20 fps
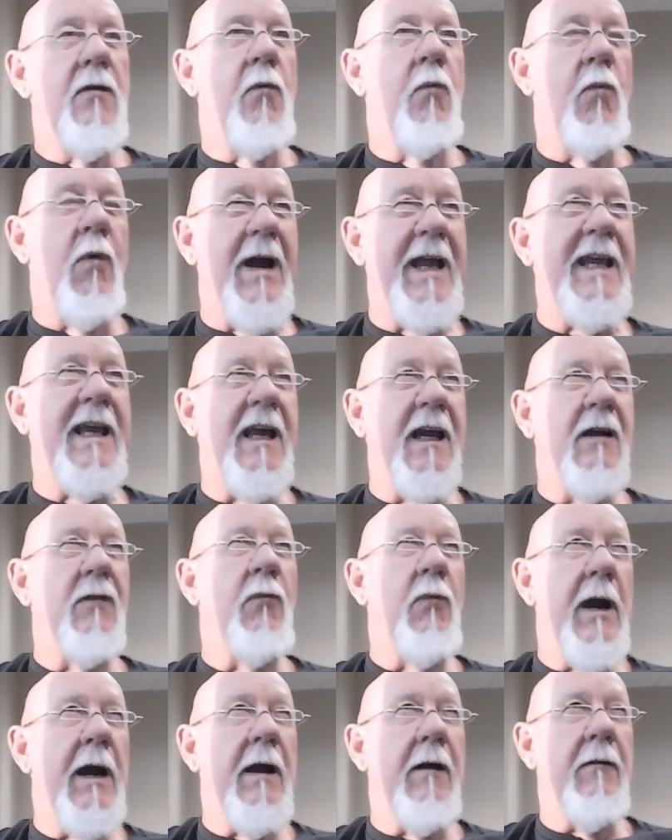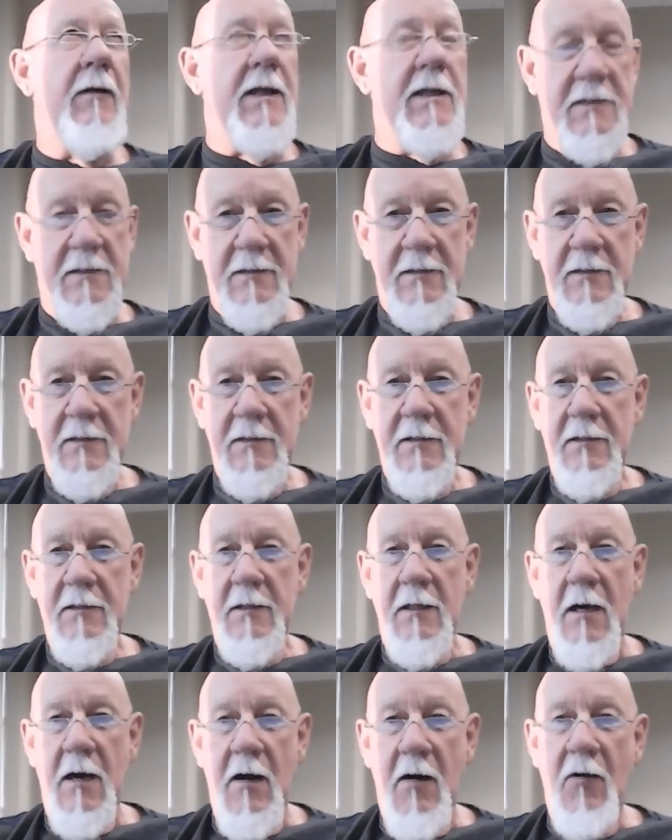waking awareness.
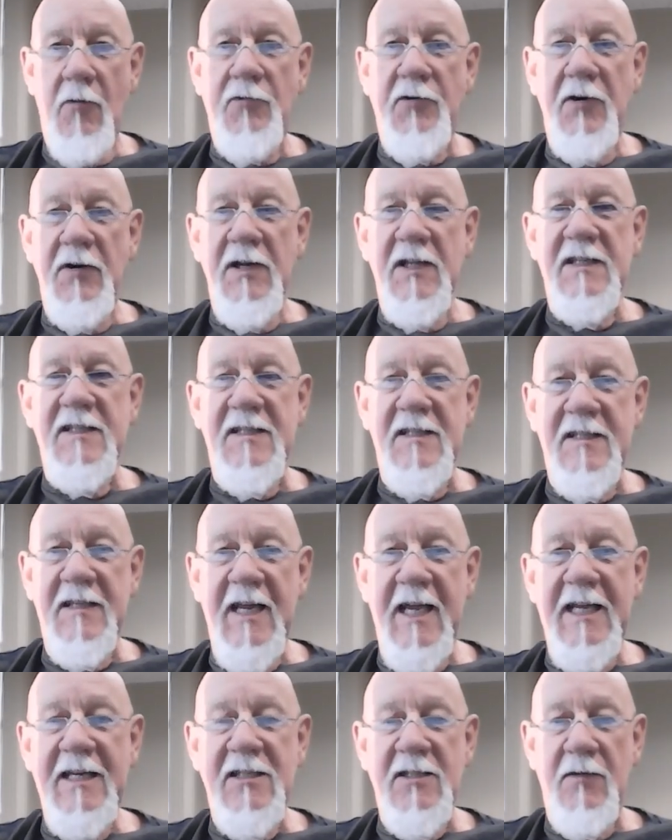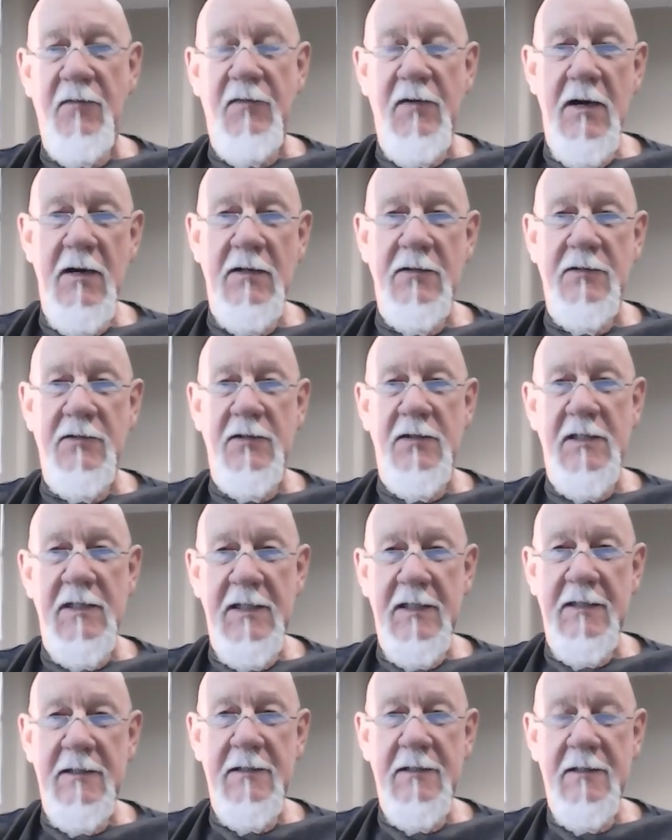Alternate states of
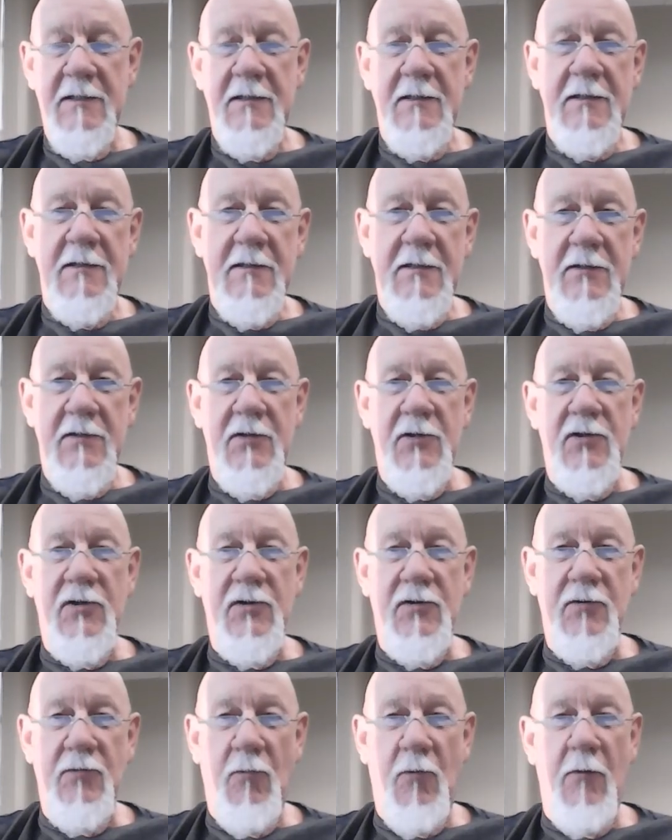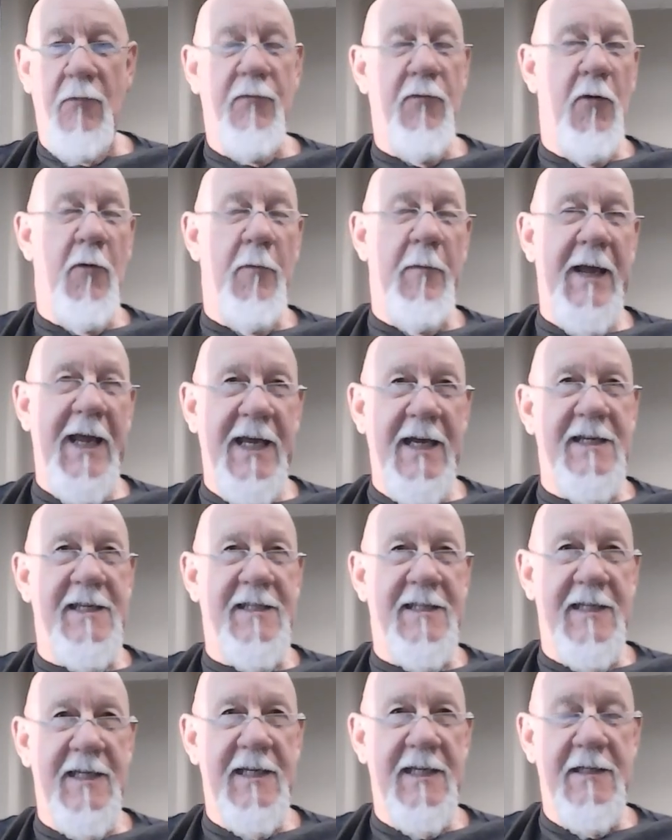consciousness, short form
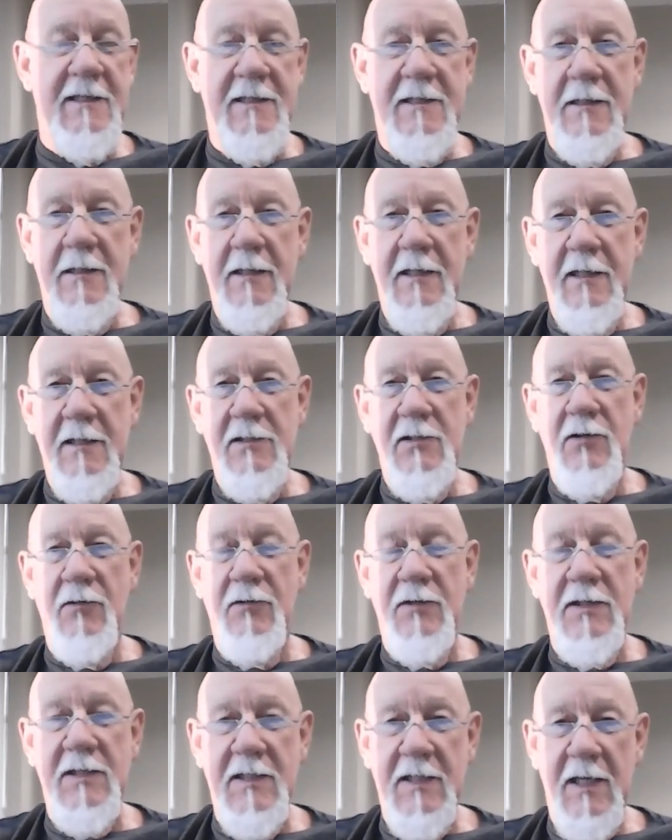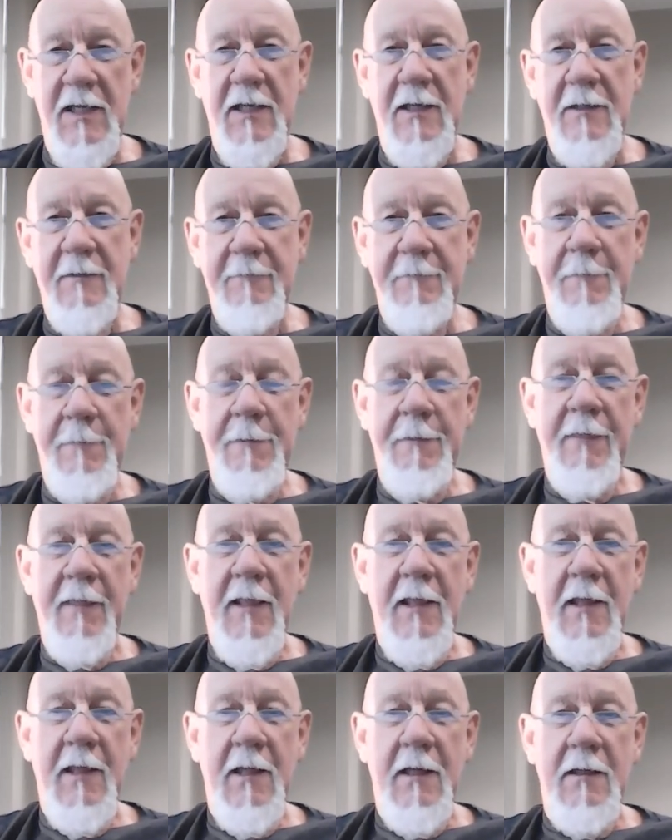ASCs, easier to say.
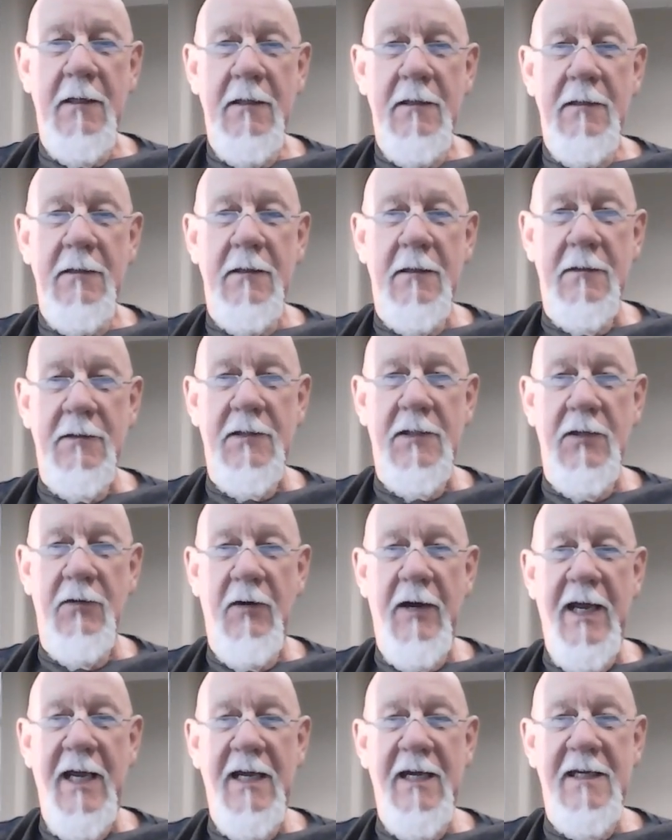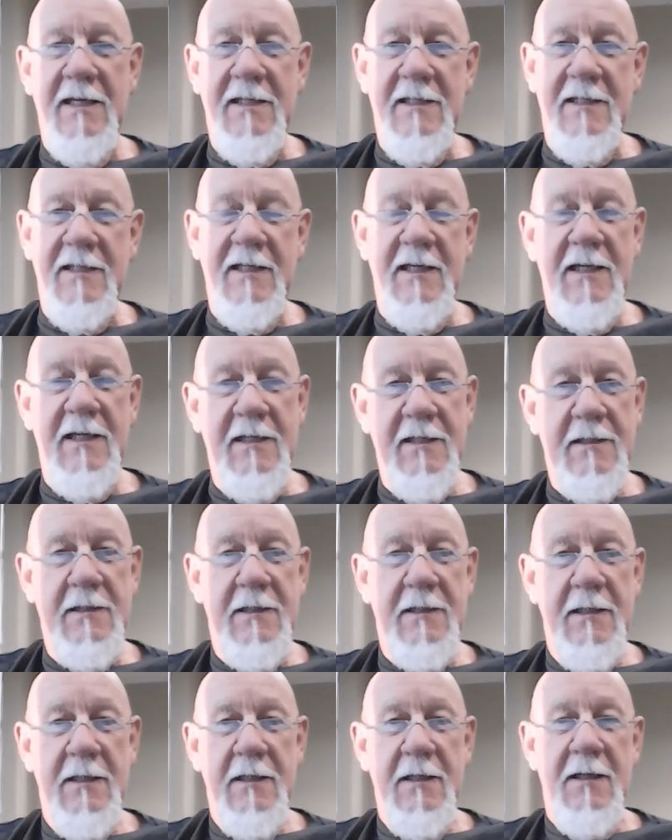So ASCs,
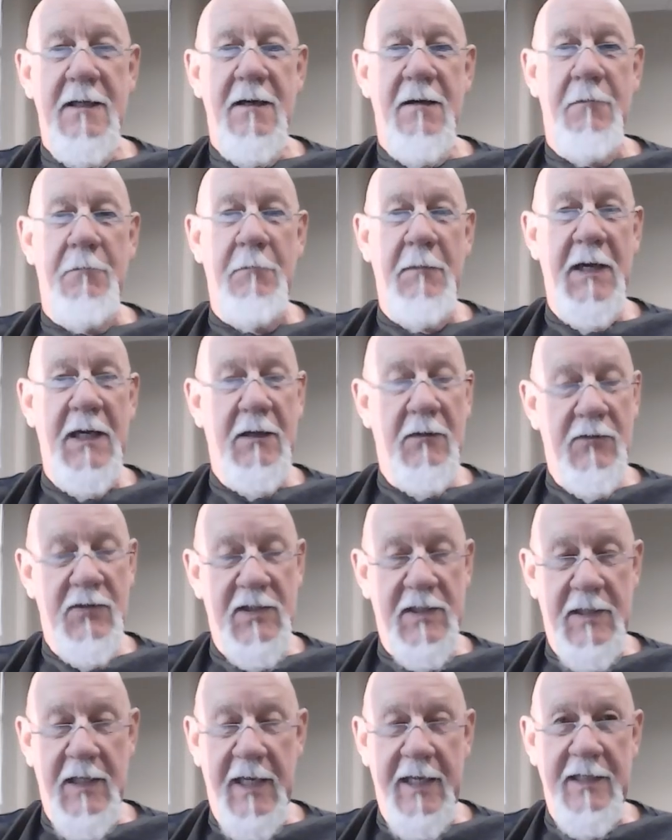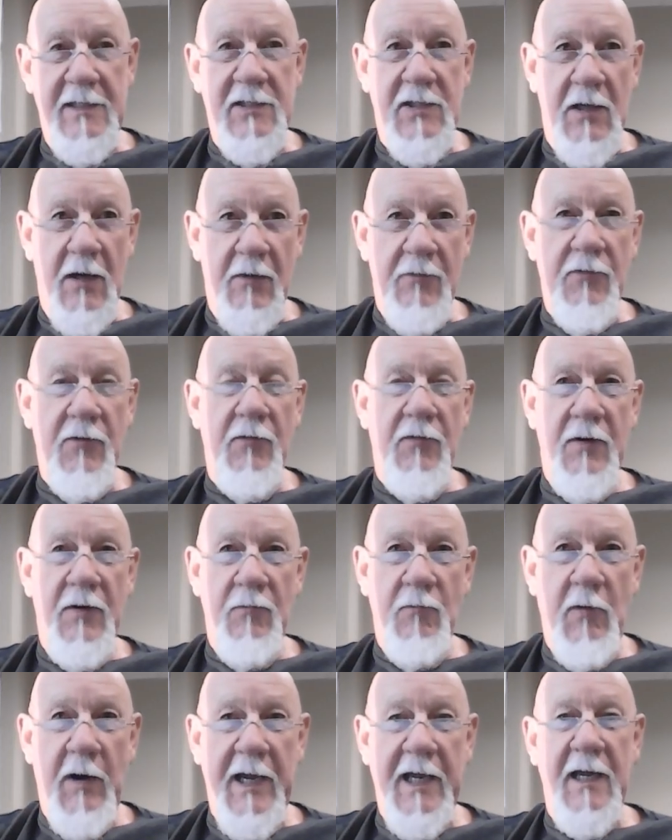mental states other
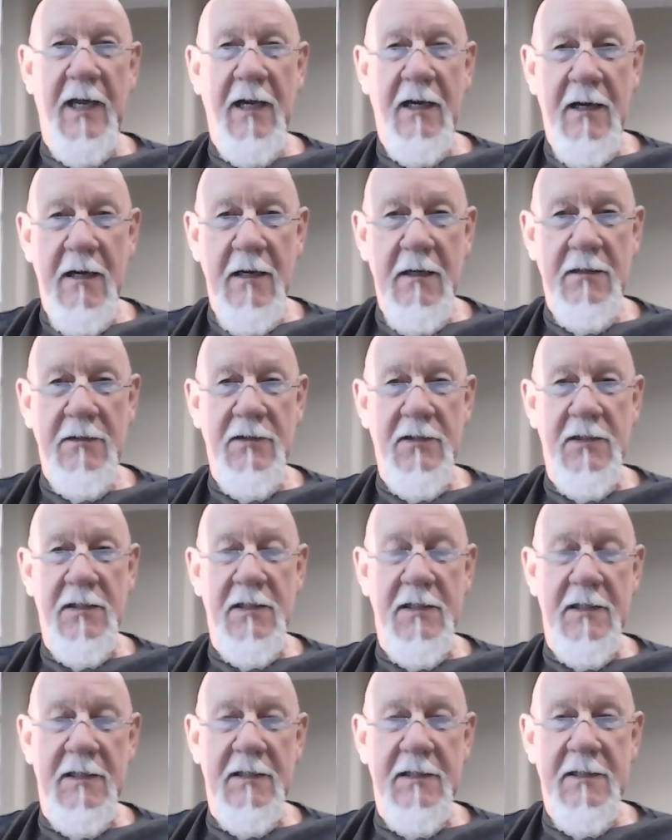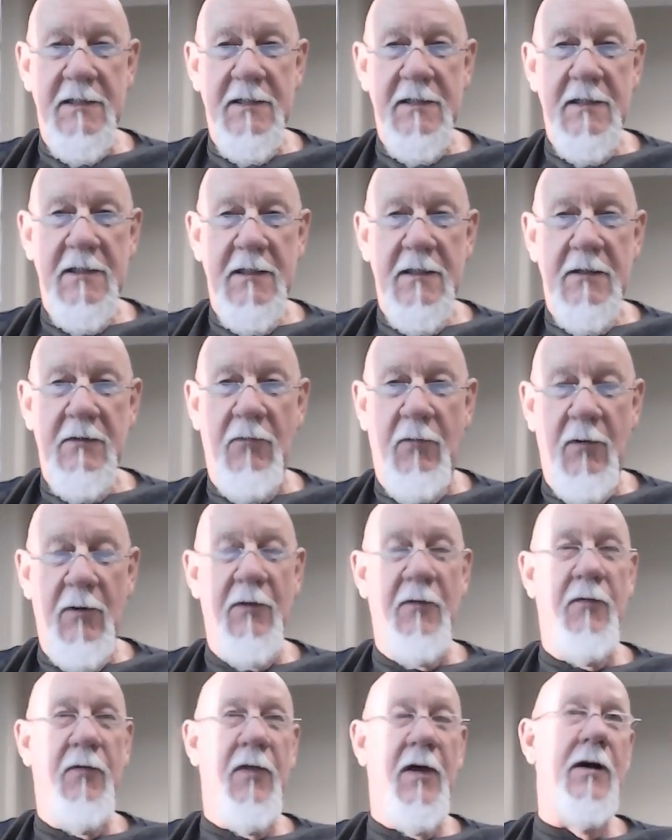than waking consciousness. What
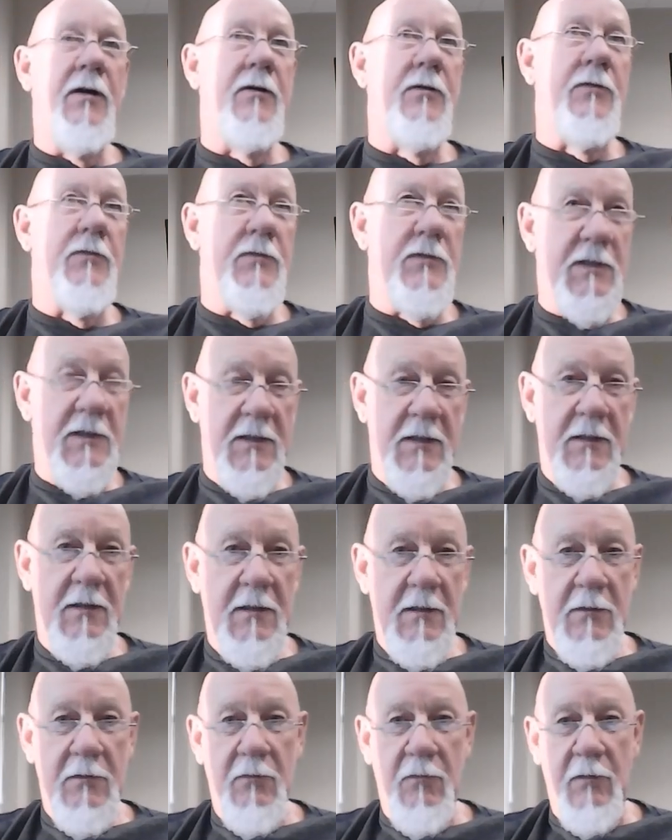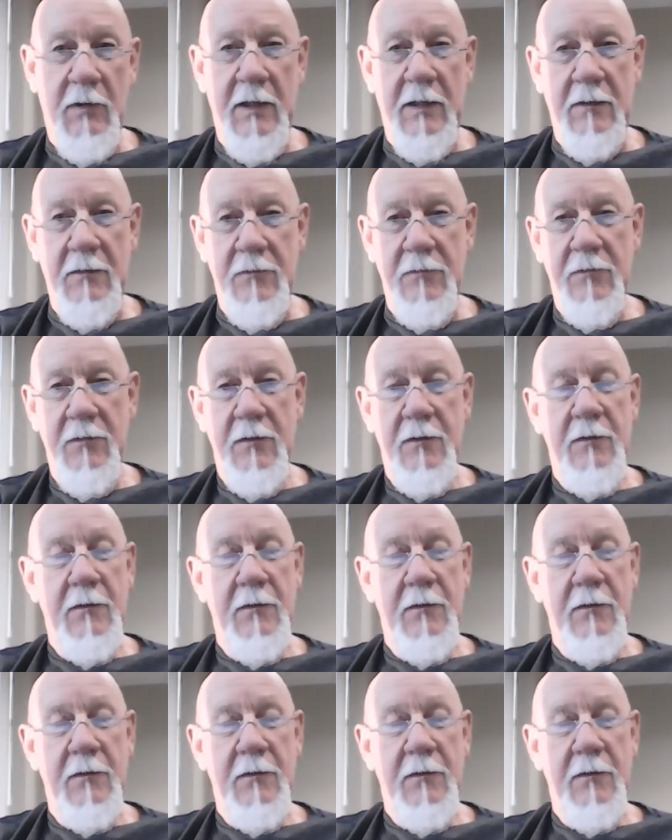are those? Well,